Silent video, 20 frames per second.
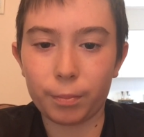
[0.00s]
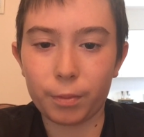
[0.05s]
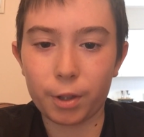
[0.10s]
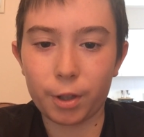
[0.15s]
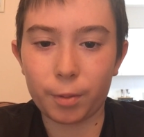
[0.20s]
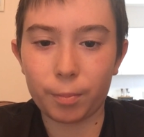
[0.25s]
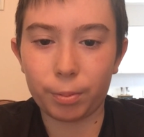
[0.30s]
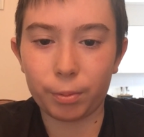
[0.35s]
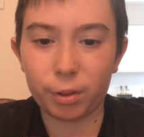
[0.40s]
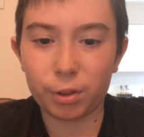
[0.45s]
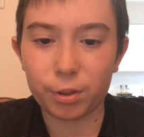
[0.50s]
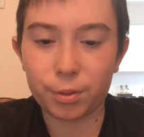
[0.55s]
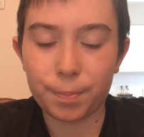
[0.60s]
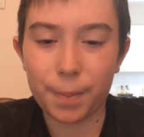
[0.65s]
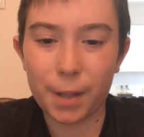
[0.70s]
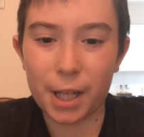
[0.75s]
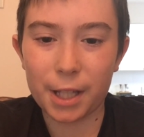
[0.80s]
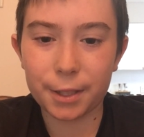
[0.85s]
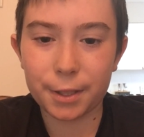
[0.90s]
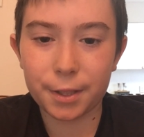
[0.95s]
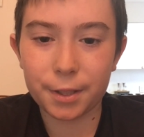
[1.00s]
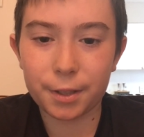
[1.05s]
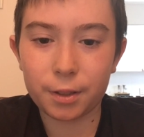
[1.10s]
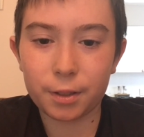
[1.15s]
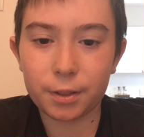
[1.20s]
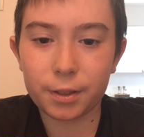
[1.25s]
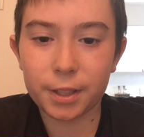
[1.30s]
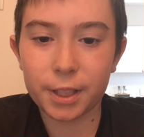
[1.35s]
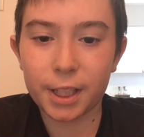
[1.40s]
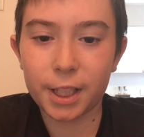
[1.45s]
the Blues best
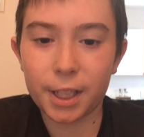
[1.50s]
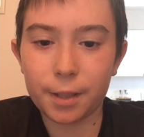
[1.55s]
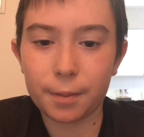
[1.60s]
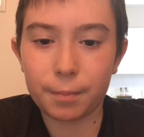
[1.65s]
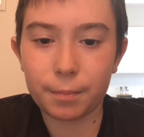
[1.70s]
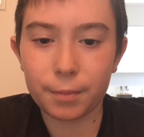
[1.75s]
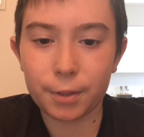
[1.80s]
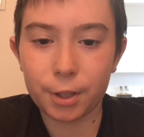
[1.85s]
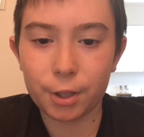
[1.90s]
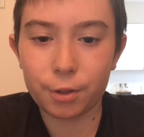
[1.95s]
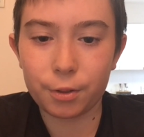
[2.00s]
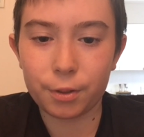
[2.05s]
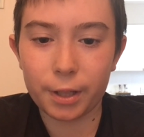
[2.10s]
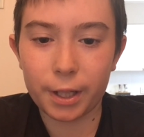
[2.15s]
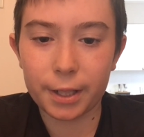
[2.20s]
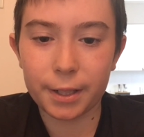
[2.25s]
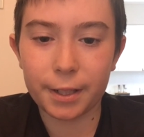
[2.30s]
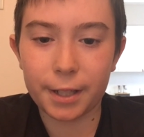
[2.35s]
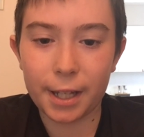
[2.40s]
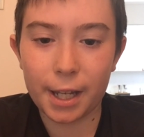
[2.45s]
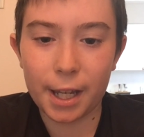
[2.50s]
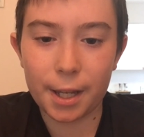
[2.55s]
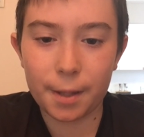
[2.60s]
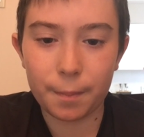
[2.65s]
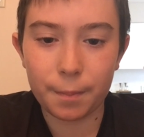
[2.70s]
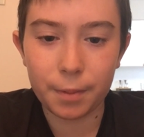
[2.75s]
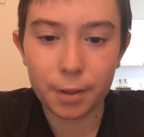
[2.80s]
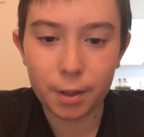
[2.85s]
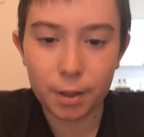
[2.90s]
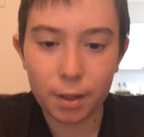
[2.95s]
team unit
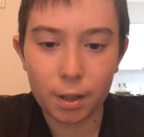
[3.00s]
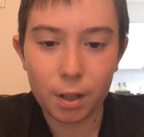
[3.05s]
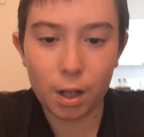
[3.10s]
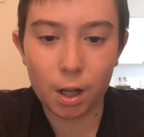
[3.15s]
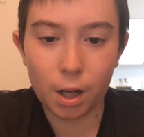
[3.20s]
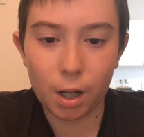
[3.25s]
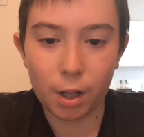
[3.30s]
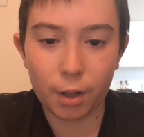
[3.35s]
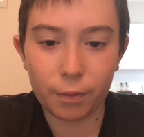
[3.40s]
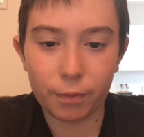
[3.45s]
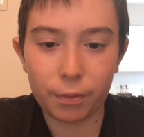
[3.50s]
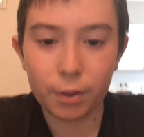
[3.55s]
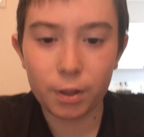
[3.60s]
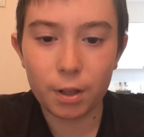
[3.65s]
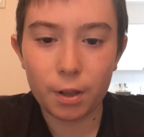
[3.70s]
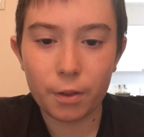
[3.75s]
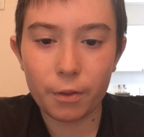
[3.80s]
game of